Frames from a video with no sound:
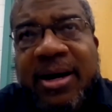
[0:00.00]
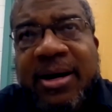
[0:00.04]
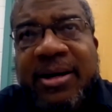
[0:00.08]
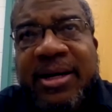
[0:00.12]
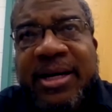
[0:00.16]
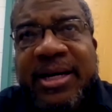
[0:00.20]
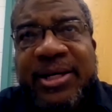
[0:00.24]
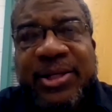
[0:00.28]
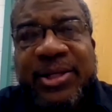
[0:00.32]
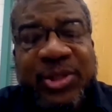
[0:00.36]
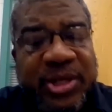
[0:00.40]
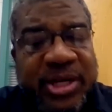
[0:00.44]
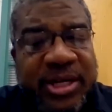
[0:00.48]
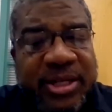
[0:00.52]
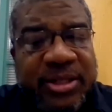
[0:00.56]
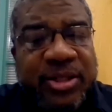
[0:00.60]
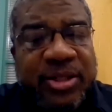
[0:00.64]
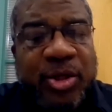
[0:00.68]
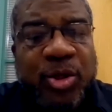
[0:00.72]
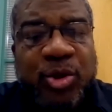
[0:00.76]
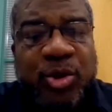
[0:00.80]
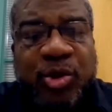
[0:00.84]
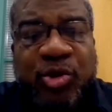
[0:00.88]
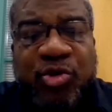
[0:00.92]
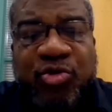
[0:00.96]
is in
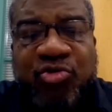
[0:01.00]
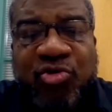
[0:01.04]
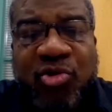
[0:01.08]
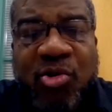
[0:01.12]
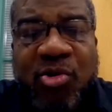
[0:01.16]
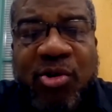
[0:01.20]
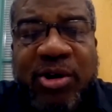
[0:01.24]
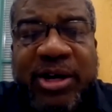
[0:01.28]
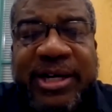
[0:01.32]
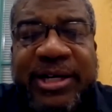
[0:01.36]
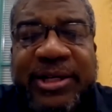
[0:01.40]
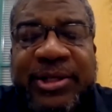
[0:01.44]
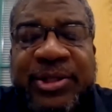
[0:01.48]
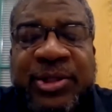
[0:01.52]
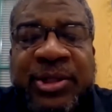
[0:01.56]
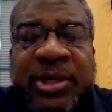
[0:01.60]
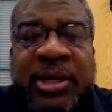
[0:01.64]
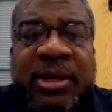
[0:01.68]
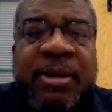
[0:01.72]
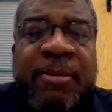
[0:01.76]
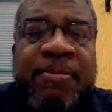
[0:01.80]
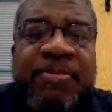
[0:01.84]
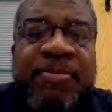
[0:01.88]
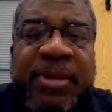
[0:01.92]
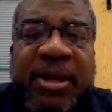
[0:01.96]
those drawings.
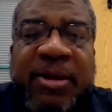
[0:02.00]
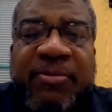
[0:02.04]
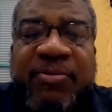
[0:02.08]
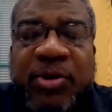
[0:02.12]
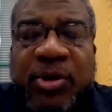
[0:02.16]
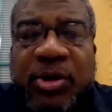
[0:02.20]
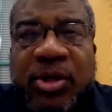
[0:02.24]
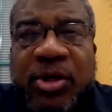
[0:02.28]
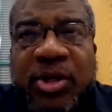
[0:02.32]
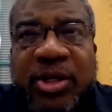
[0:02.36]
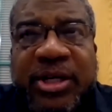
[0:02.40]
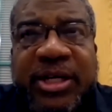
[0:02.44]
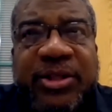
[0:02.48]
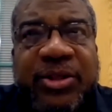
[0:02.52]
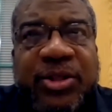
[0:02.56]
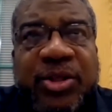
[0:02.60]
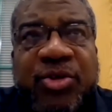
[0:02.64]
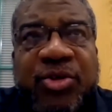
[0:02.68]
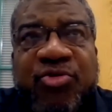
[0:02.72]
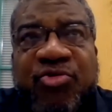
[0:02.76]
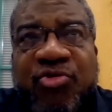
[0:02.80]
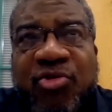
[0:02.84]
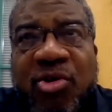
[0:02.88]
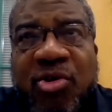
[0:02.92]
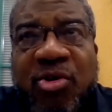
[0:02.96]
If you look at the
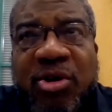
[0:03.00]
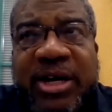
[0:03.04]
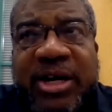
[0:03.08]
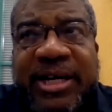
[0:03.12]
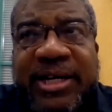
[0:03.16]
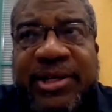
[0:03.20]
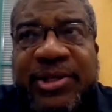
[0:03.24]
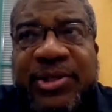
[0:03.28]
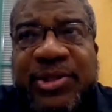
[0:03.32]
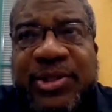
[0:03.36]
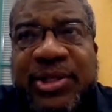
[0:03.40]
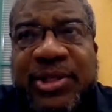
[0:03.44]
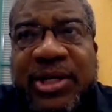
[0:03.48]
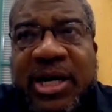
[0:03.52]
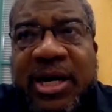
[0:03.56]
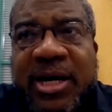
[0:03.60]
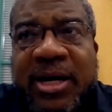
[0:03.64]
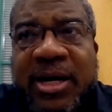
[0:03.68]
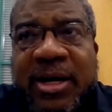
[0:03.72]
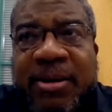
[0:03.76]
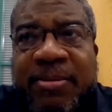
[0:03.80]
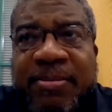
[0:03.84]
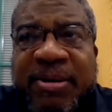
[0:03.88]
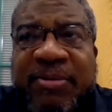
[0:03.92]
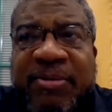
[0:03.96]
drawings,
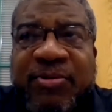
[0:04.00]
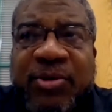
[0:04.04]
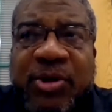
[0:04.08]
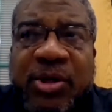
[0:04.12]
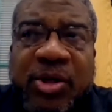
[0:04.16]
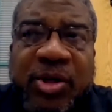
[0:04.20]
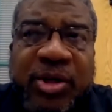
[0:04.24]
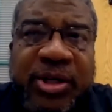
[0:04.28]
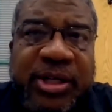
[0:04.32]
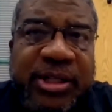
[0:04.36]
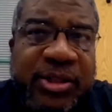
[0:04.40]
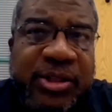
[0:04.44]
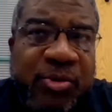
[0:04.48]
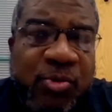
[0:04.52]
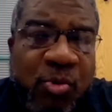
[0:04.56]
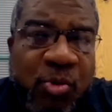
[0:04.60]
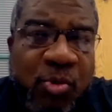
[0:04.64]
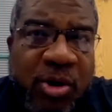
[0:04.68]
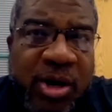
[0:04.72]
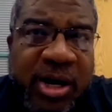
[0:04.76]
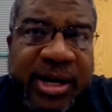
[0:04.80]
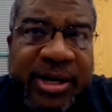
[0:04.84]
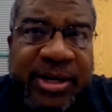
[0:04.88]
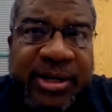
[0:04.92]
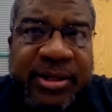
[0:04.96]
if you look at the
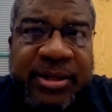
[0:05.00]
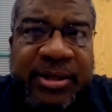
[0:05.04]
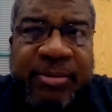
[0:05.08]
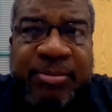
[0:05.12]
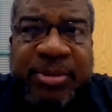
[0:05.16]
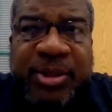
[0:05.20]
one